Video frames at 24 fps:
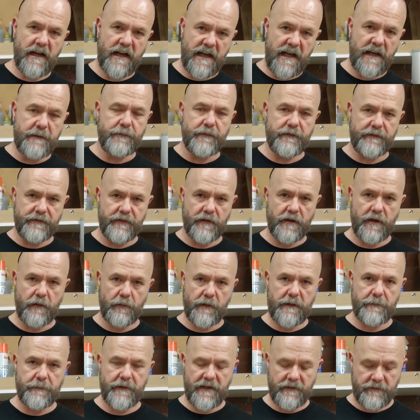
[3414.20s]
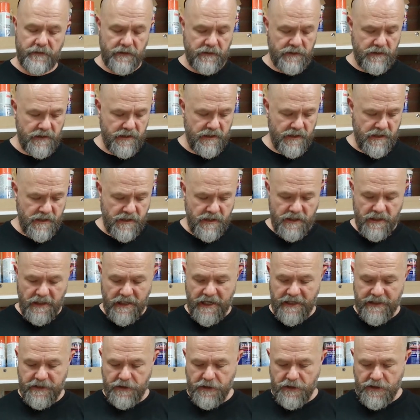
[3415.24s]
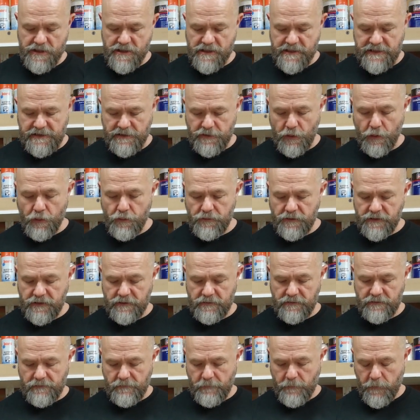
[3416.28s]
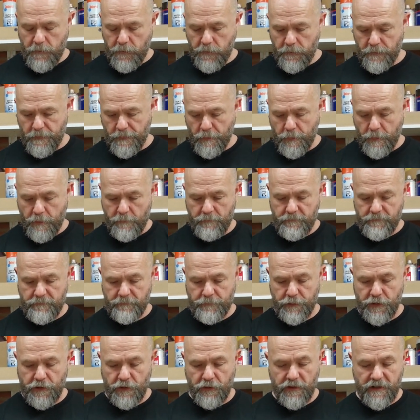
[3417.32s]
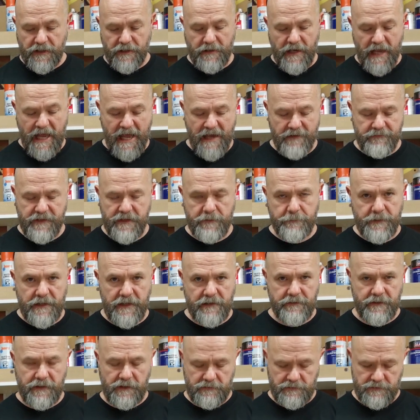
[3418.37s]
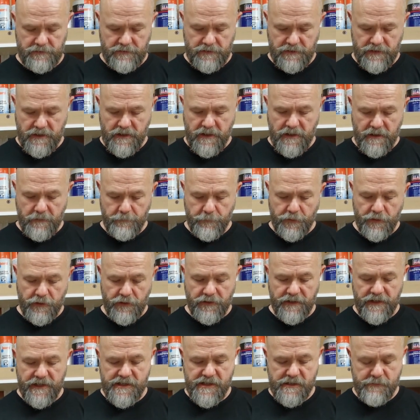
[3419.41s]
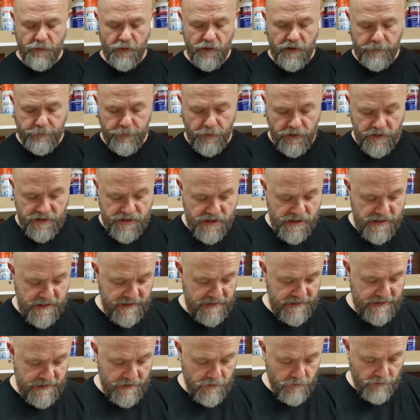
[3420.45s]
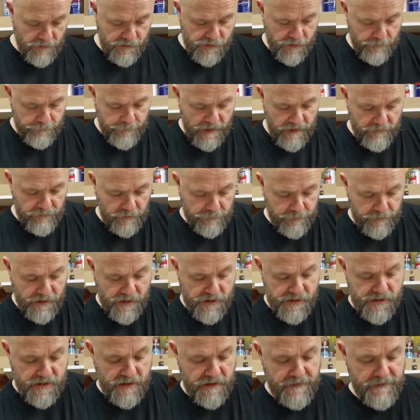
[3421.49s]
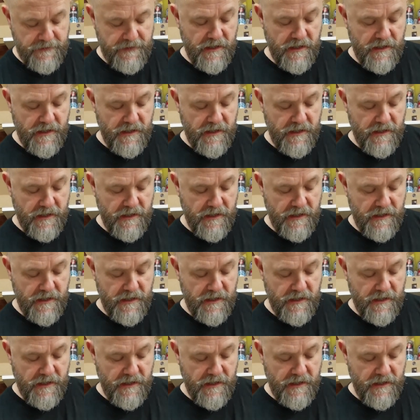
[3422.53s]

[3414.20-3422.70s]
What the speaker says: I prefer a wee bevel. I usually don't put on a heavy bevel, but on this I'm going to put a slightly larger bevel because